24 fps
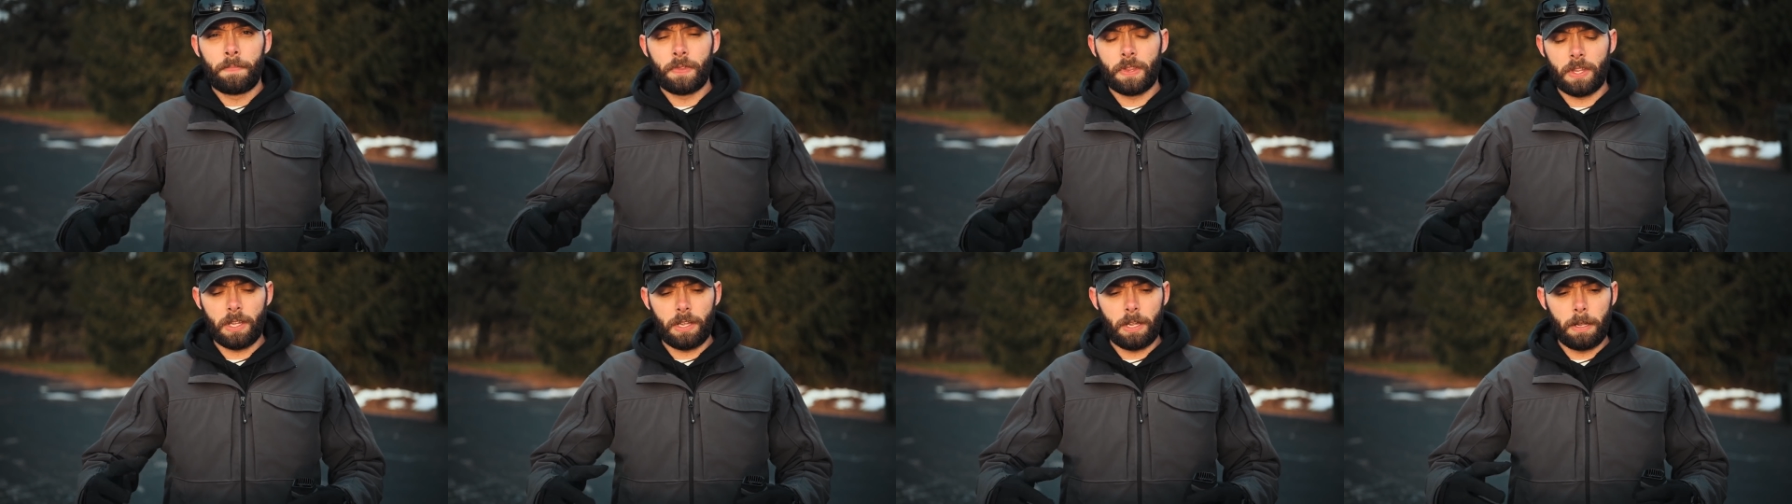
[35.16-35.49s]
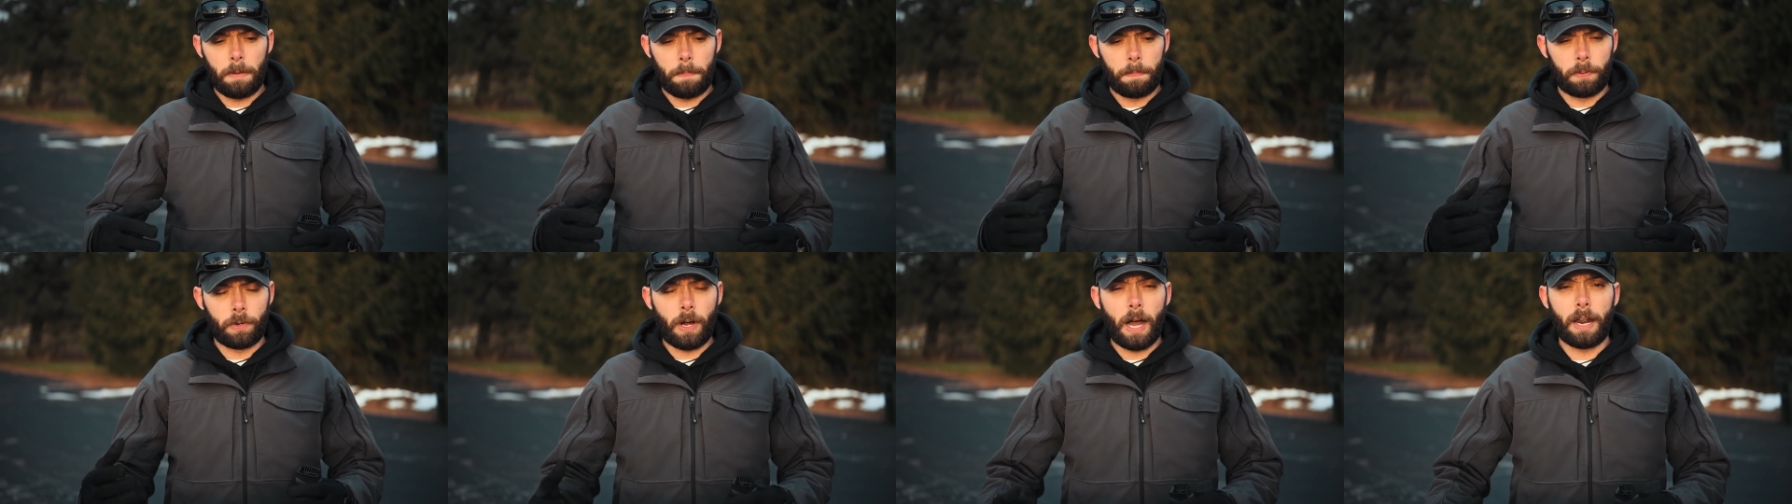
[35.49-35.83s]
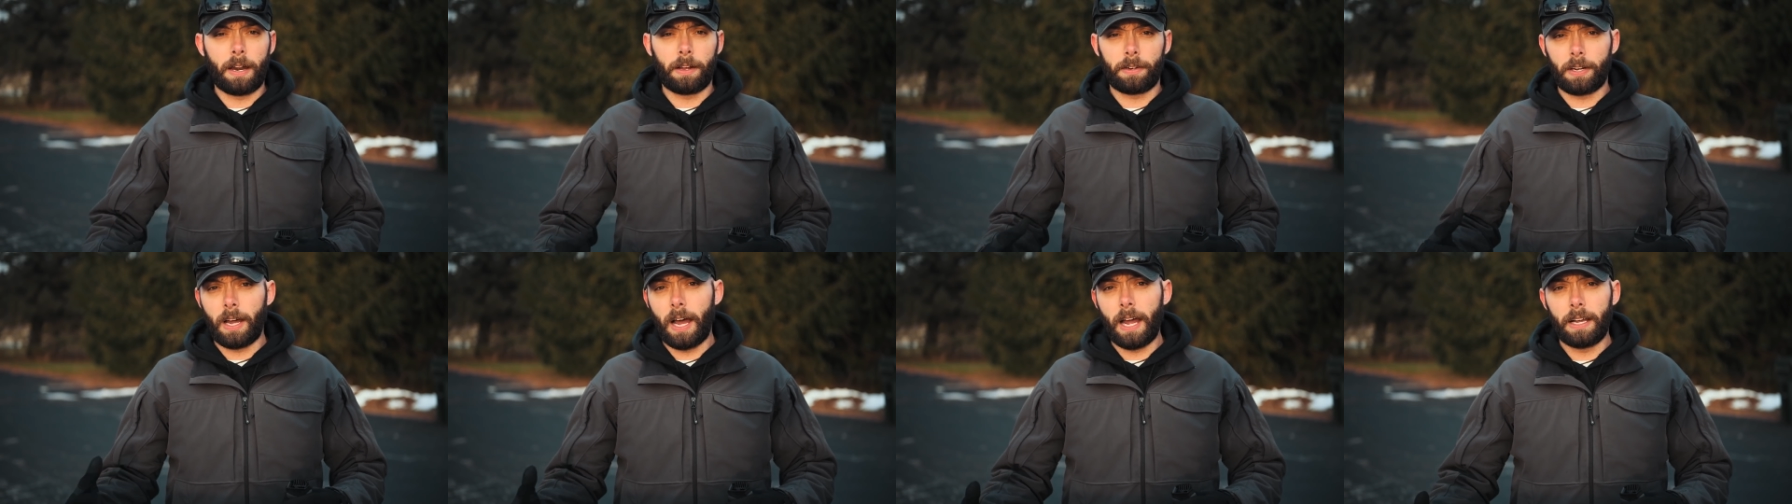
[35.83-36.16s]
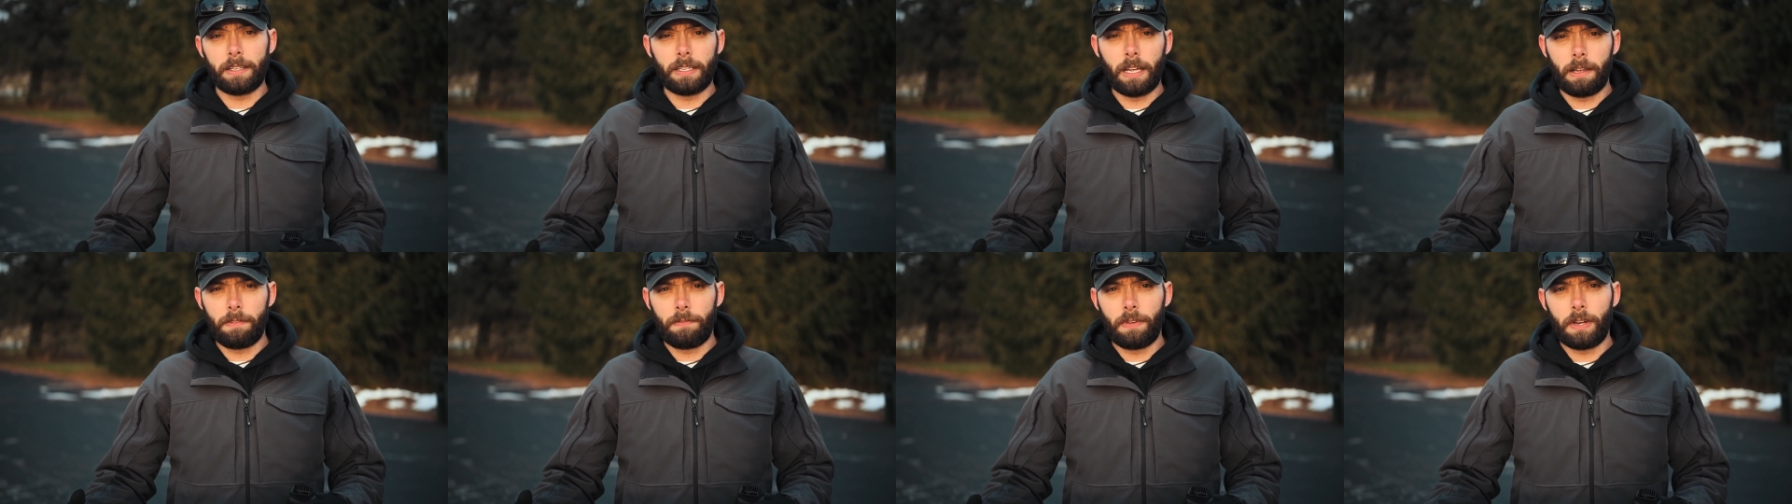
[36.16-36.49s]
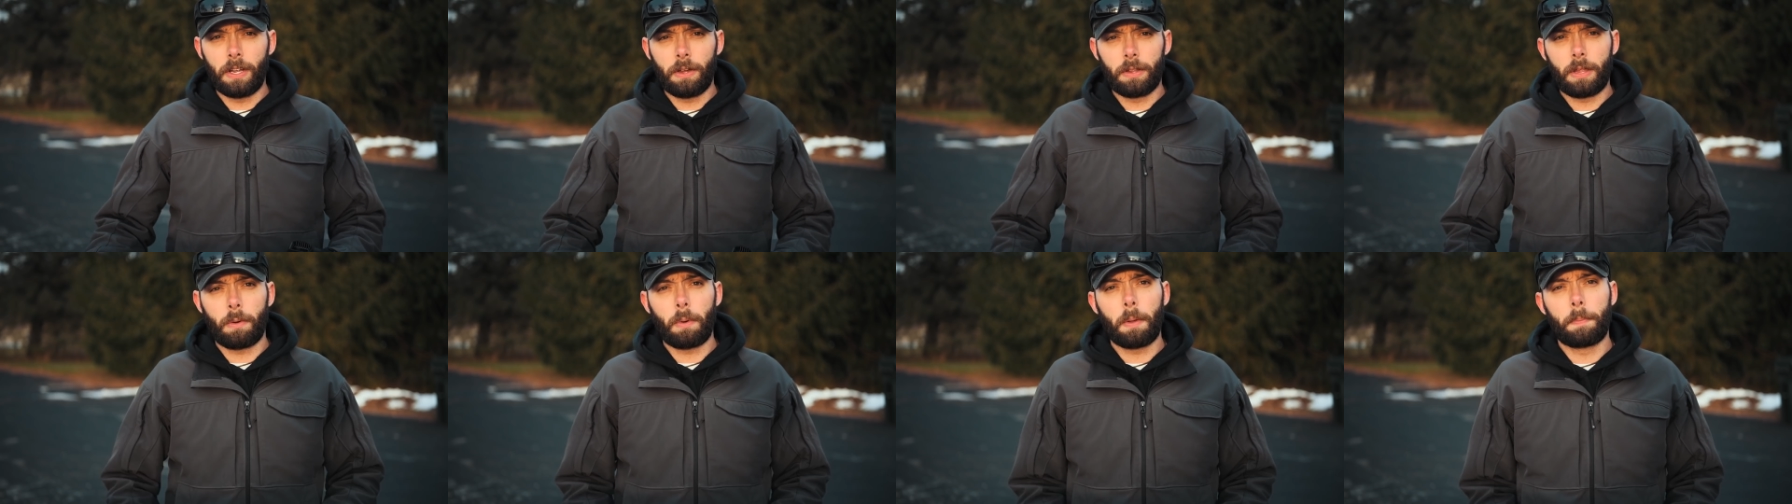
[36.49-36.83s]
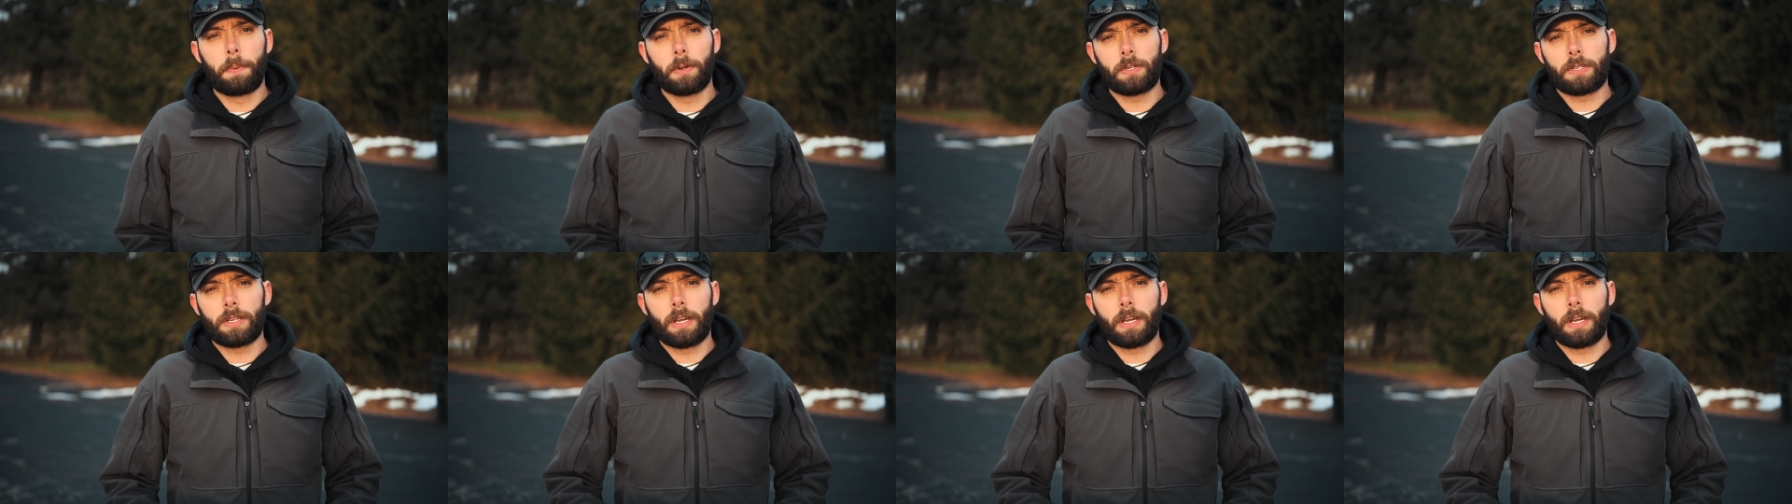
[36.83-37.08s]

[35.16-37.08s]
the product highlight video that we put